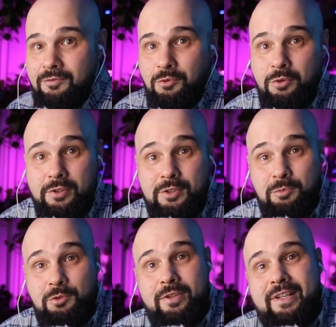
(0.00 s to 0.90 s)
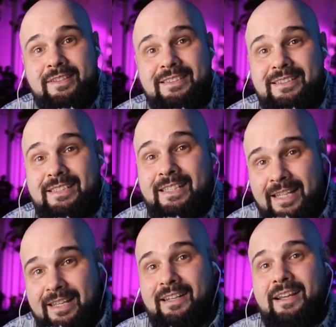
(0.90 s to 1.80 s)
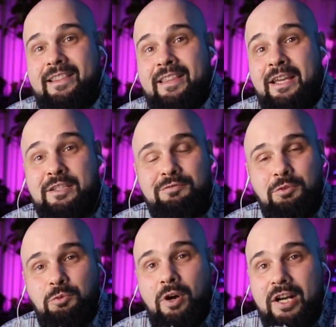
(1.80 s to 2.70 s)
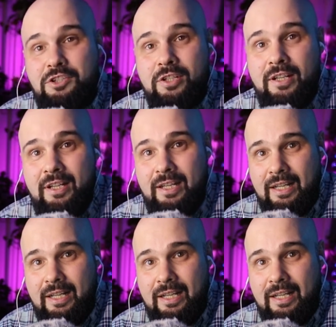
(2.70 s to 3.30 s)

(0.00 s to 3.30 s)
for smoothing skin. Thanks for watching.